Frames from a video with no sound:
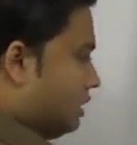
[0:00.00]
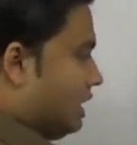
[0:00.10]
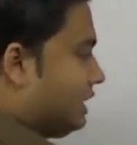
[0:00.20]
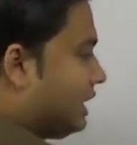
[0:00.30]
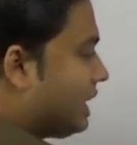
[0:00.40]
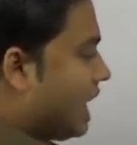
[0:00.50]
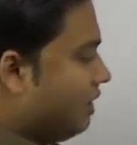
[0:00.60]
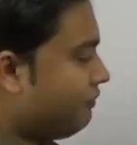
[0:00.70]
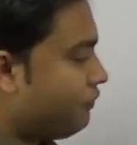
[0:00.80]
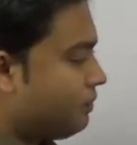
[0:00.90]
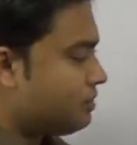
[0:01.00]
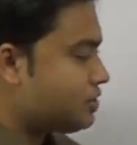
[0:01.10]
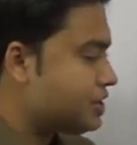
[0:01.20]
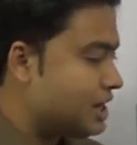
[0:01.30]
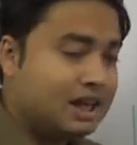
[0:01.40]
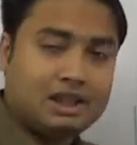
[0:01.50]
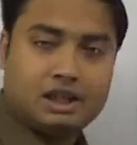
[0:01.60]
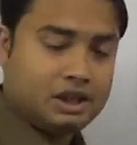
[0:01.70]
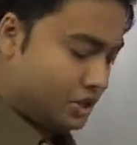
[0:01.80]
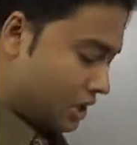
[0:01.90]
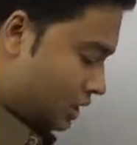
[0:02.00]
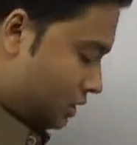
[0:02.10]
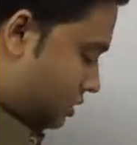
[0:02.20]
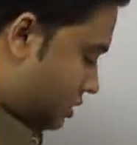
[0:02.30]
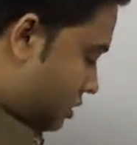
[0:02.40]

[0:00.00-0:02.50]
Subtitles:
that the graph for sec theta,